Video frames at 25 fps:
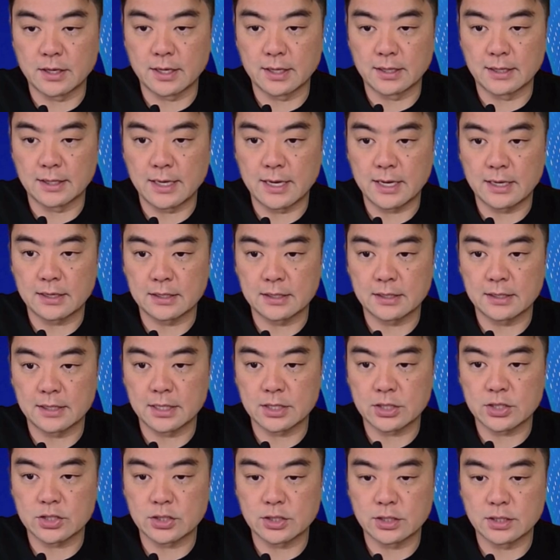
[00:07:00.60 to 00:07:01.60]
allow
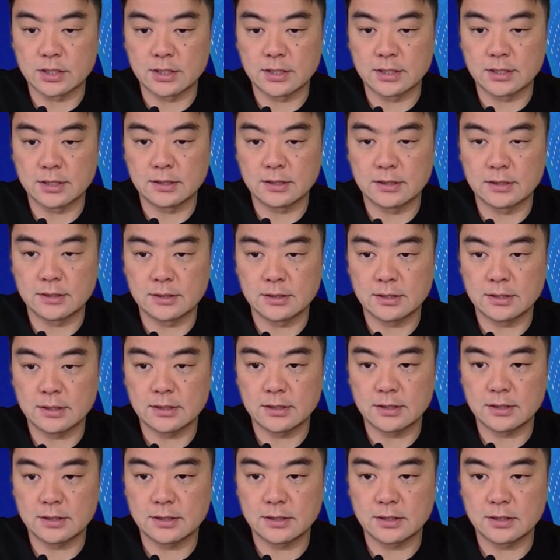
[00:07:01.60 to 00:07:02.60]
connection
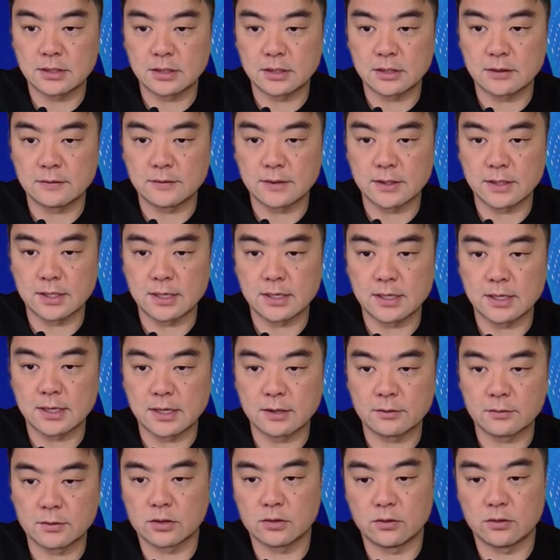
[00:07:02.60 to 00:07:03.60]
over here,
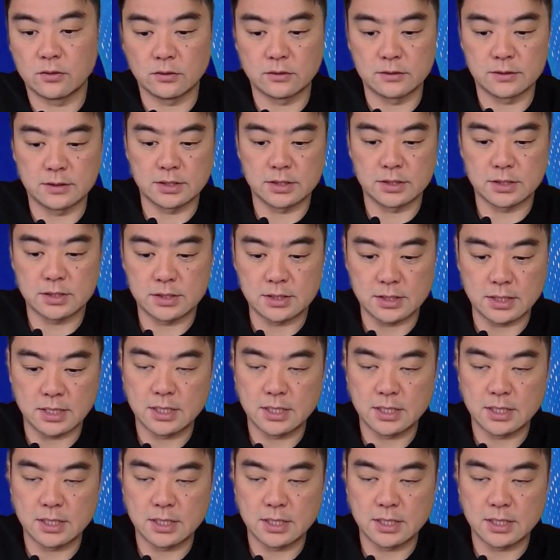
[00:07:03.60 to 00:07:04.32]
and we call this